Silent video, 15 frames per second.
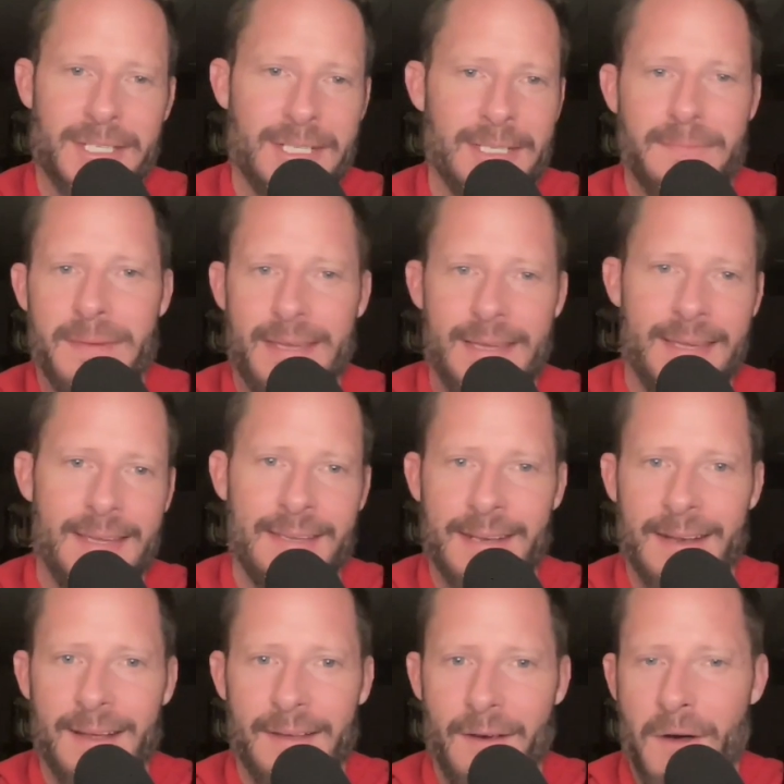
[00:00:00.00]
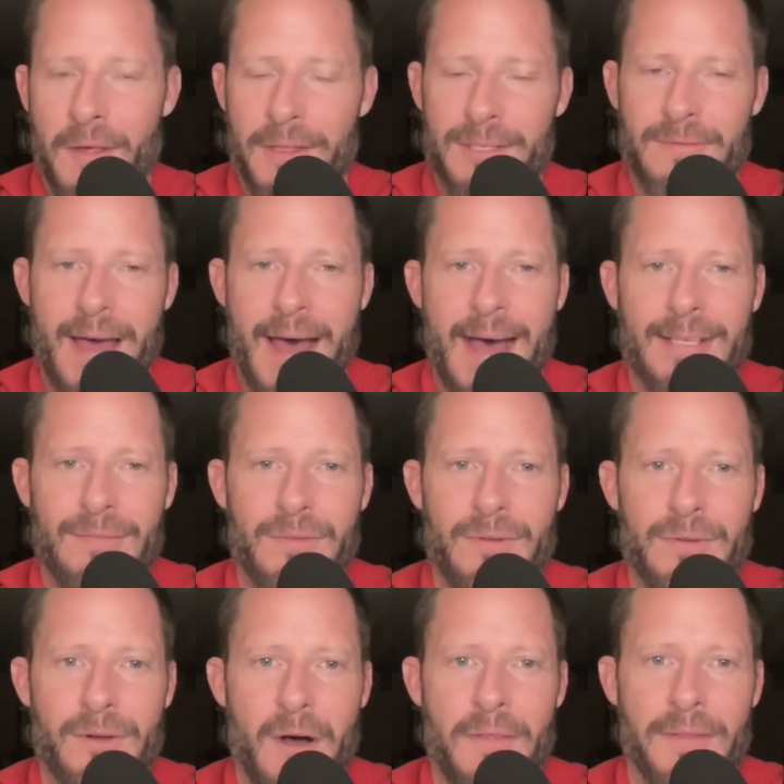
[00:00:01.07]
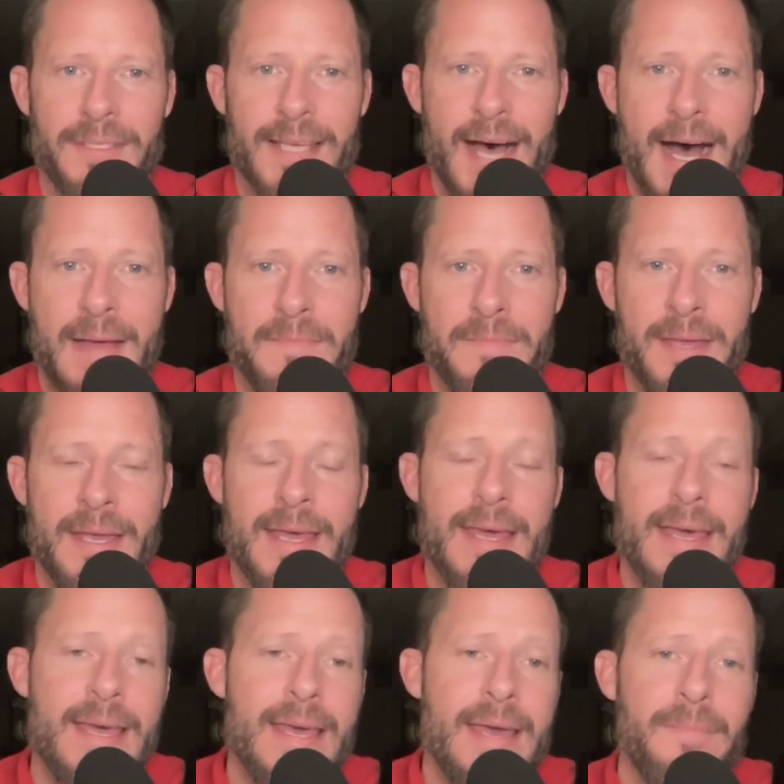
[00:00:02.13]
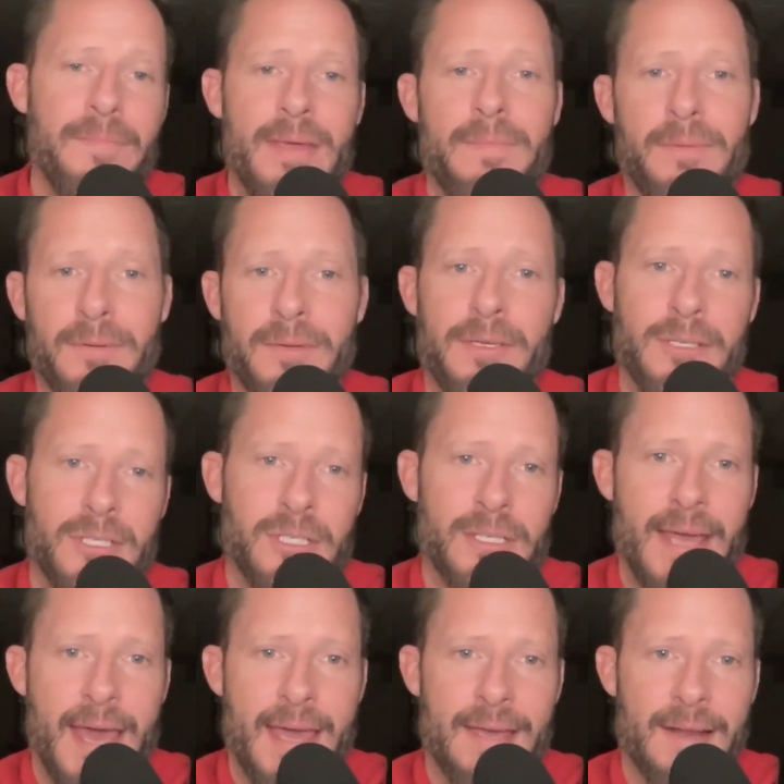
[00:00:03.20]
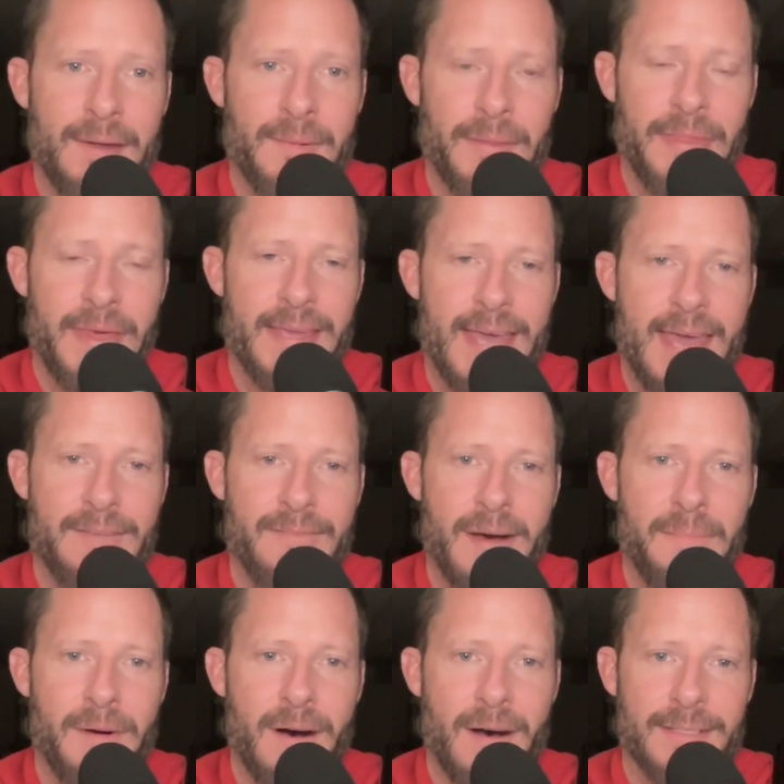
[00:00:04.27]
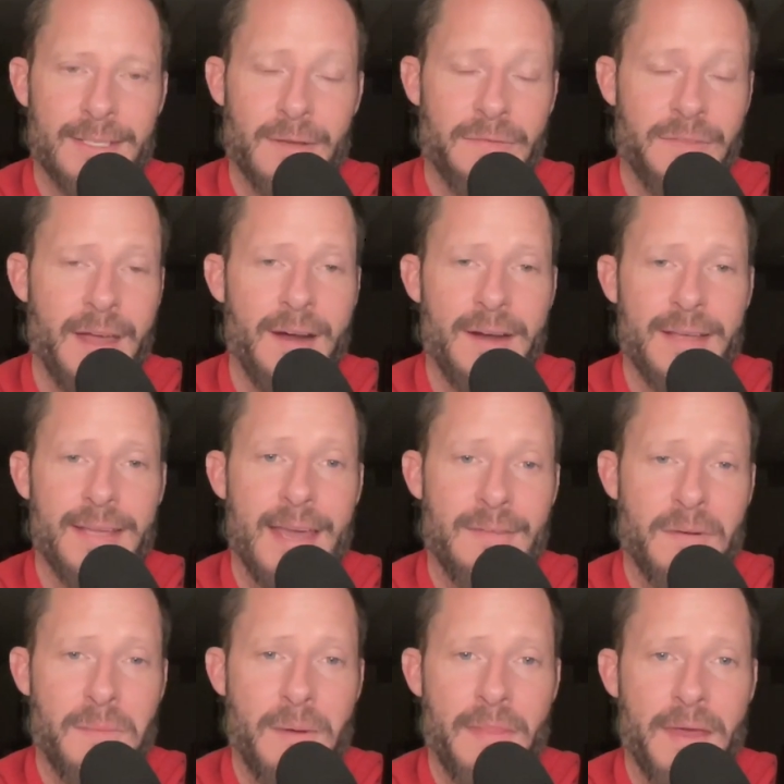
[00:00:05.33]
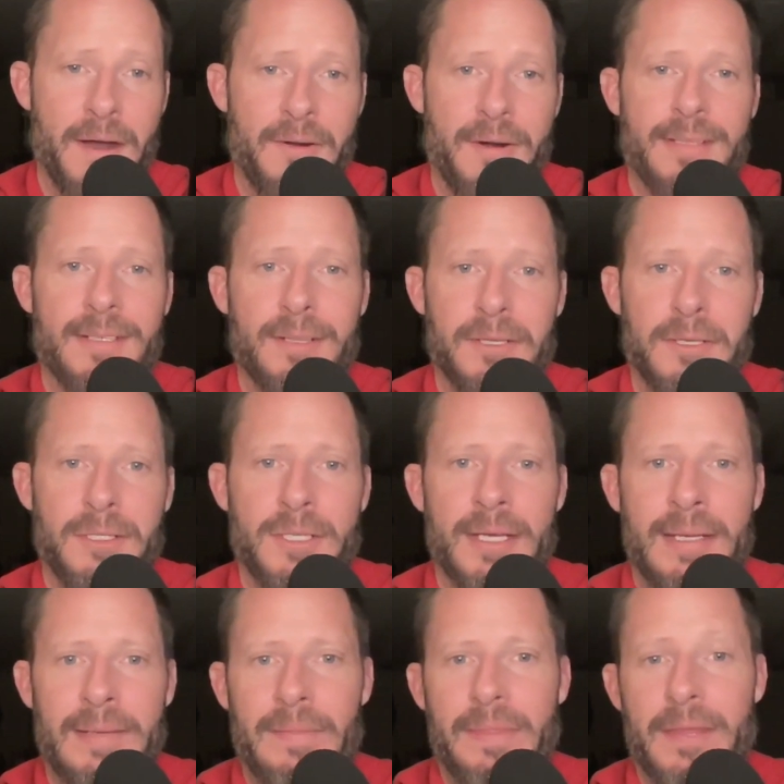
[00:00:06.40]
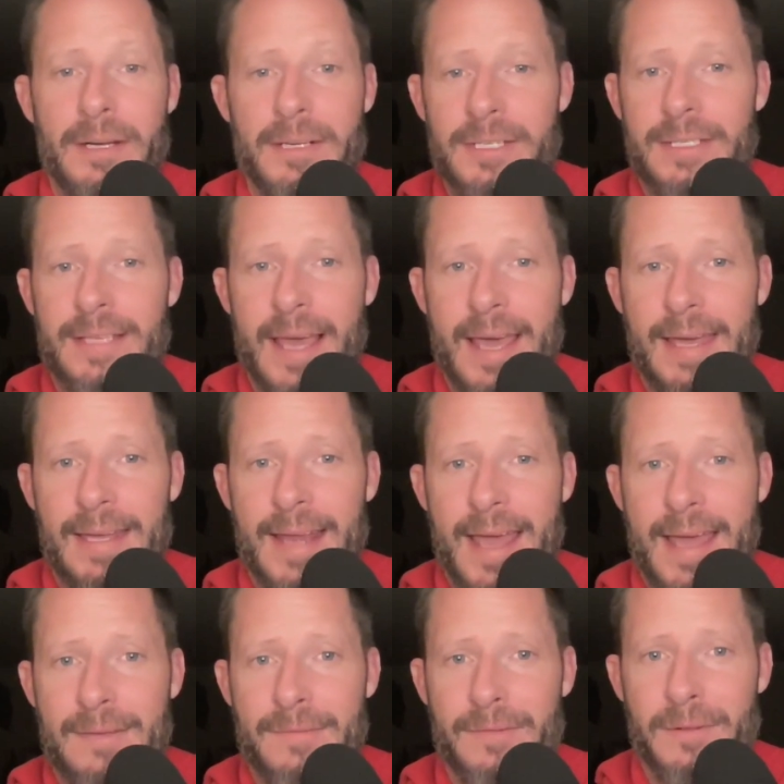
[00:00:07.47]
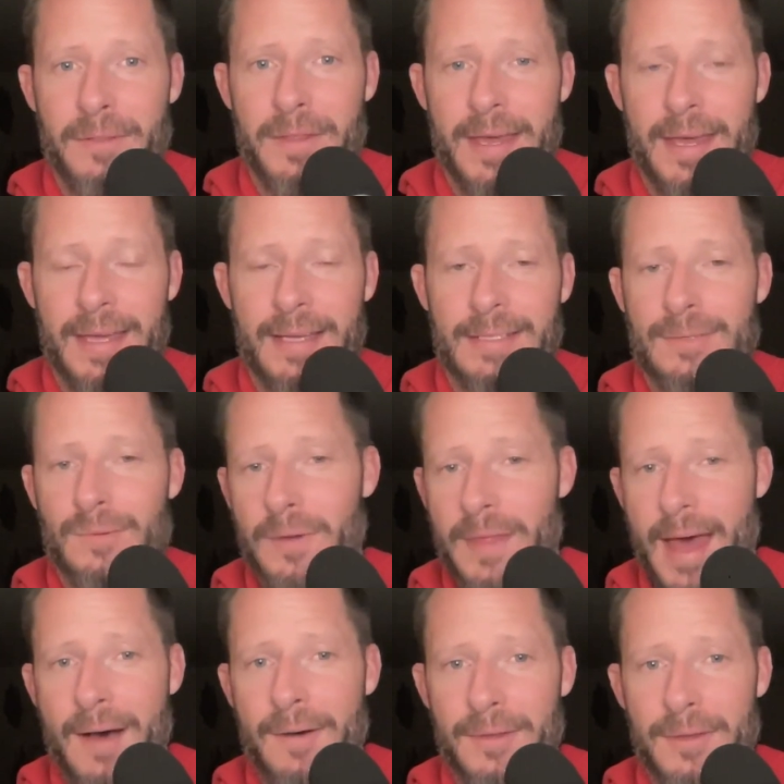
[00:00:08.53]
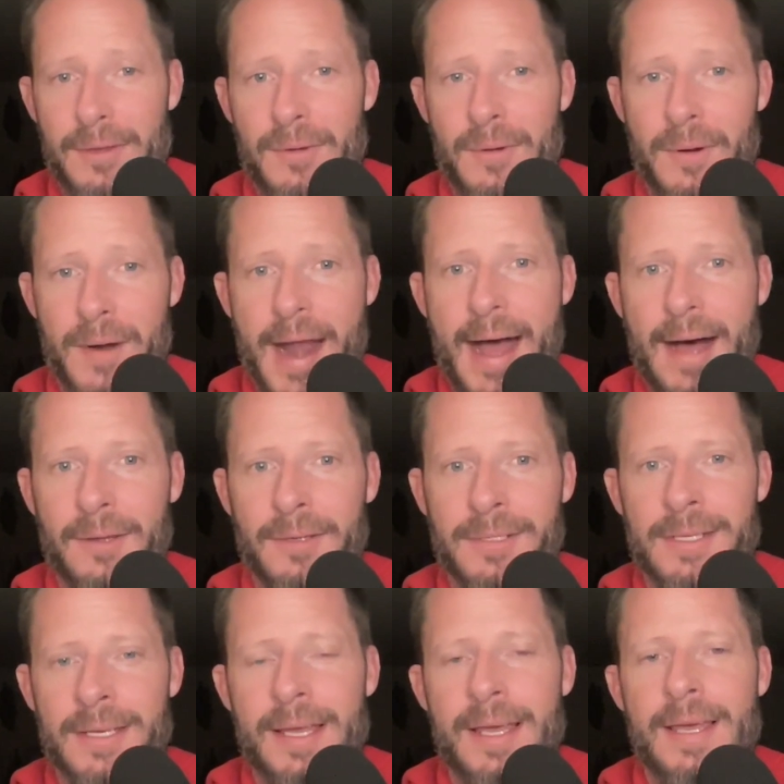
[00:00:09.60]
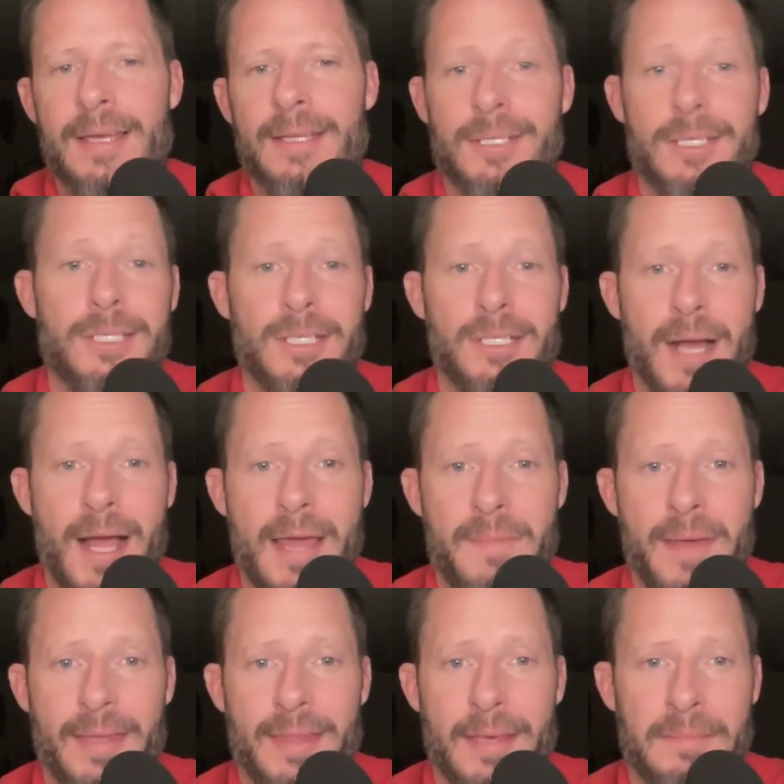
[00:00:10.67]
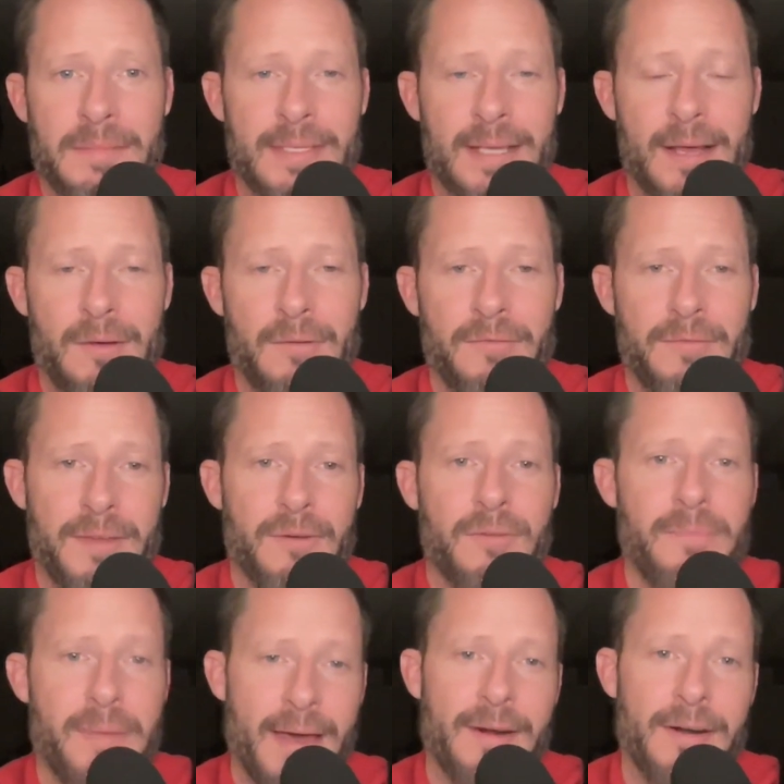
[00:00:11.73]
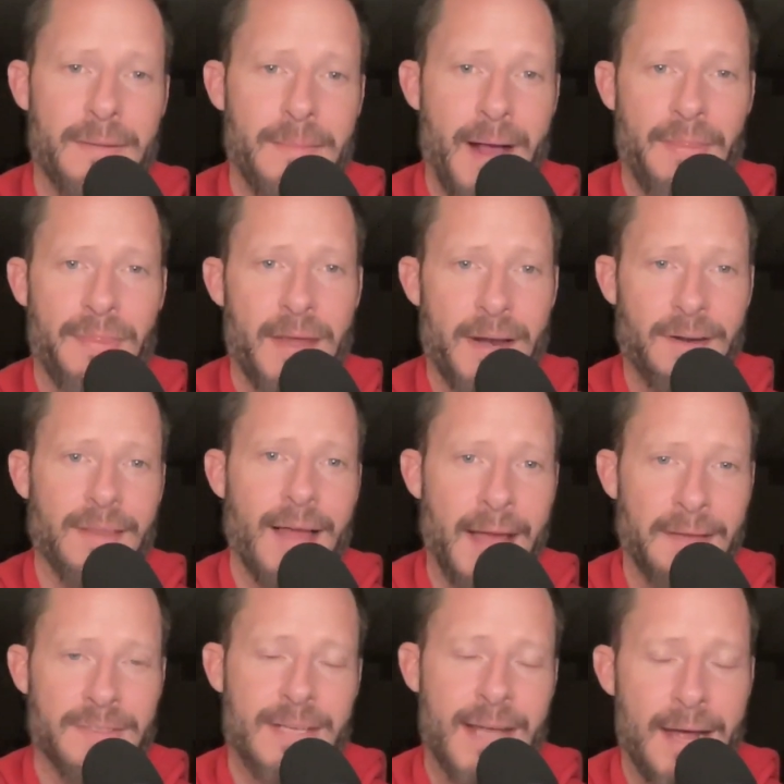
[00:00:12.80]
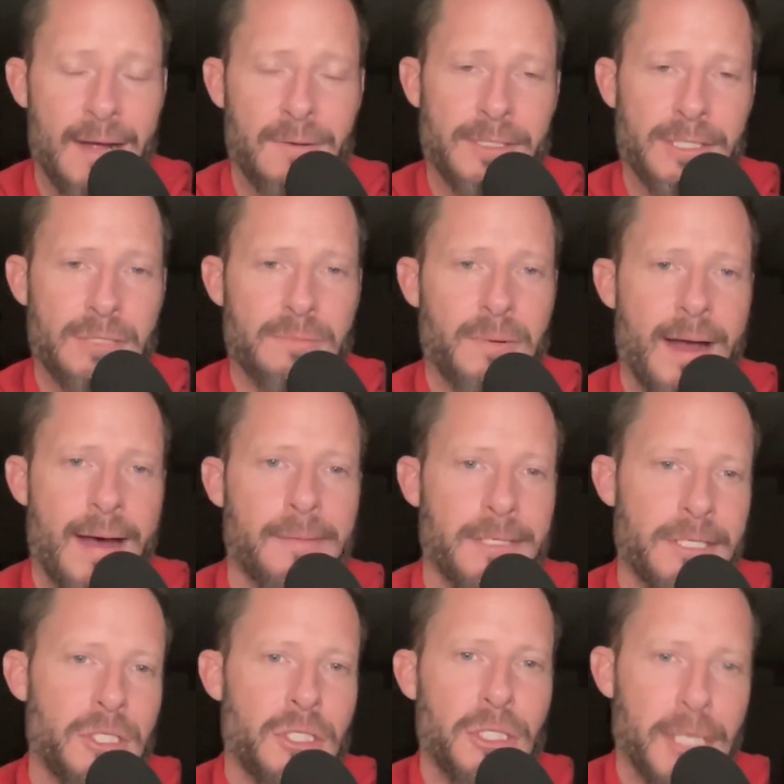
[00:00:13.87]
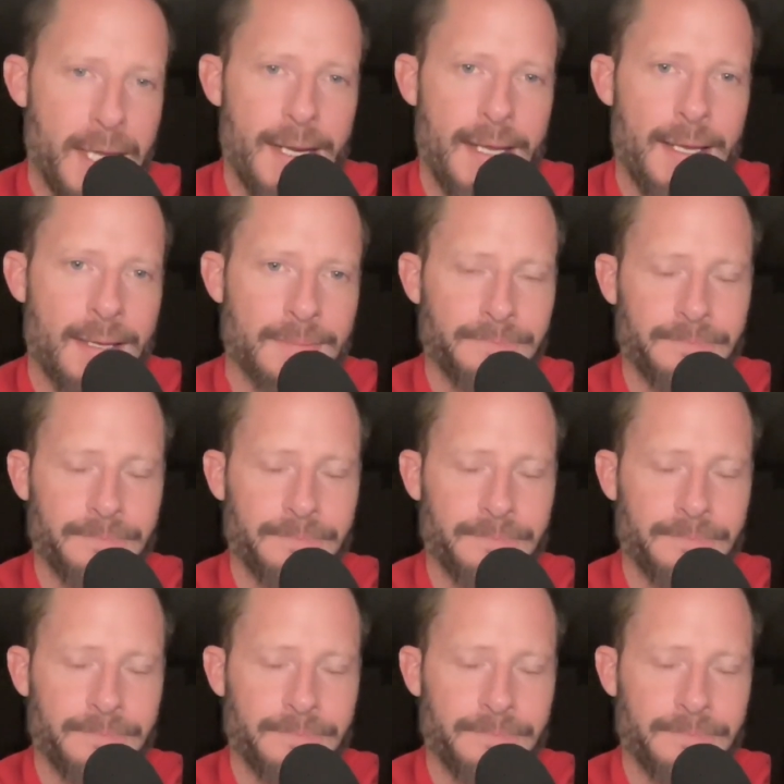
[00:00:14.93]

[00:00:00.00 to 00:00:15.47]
just be eating all this fast food all the time. And people usually hate on what they gave up on. So if they already gave up on their resolution, they're just saying hateful things without you around just to try and make themselves feel better about their lifestyle, which is probably shitty.